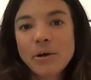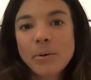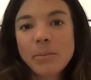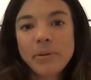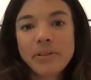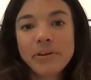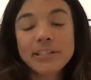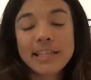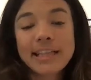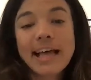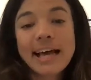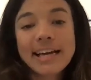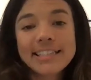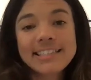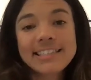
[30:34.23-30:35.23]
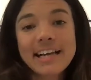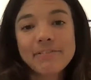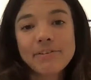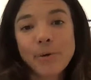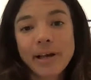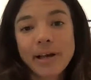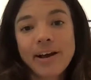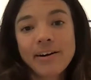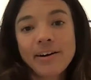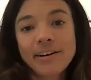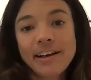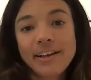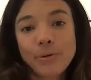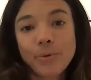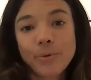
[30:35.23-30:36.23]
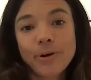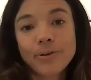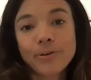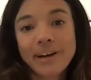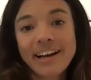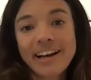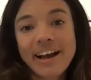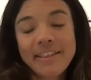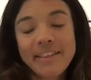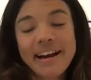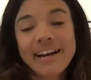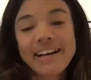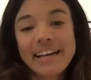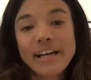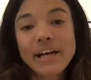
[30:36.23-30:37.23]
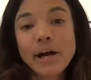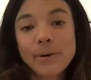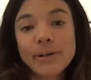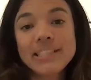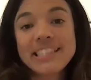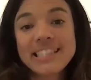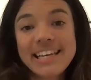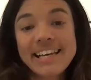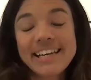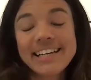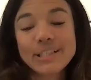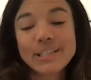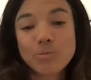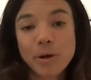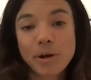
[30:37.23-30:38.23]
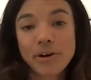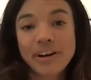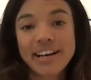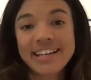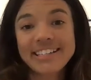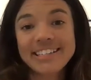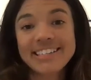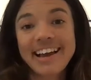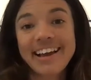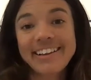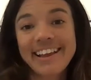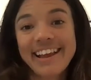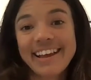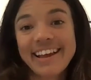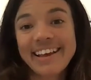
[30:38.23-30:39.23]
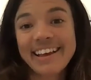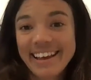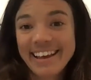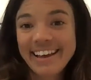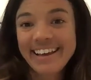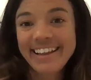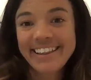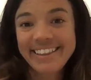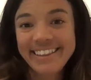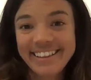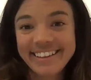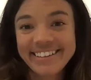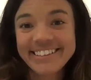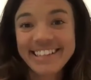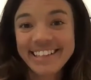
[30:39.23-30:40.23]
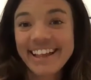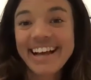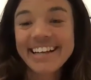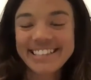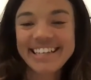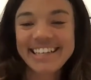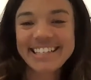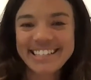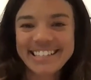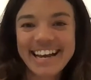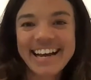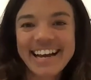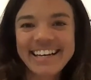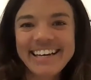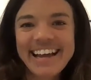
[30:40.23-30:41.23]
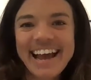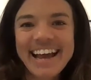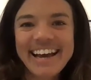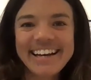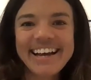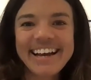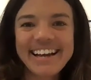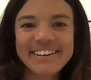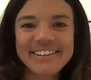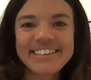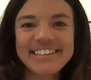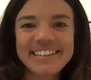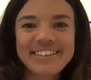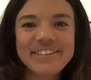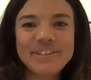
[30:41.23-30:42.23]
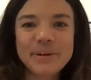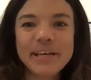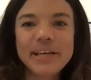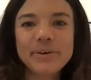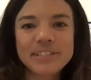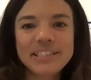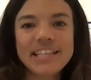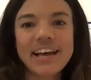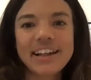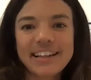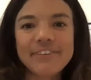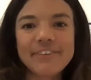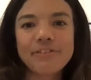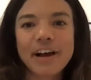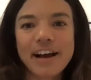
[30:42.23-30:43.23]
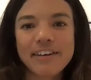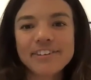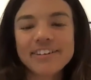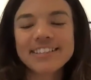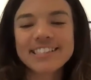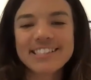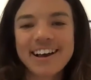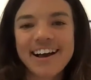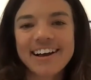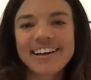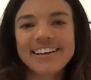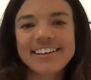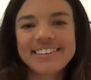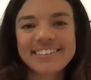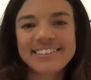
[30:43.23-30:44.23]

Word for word: but there's a lot of stuff going on in the world right now that I right. need to go and see and experience. And like, there's a lot to get done and and doing selling forever is not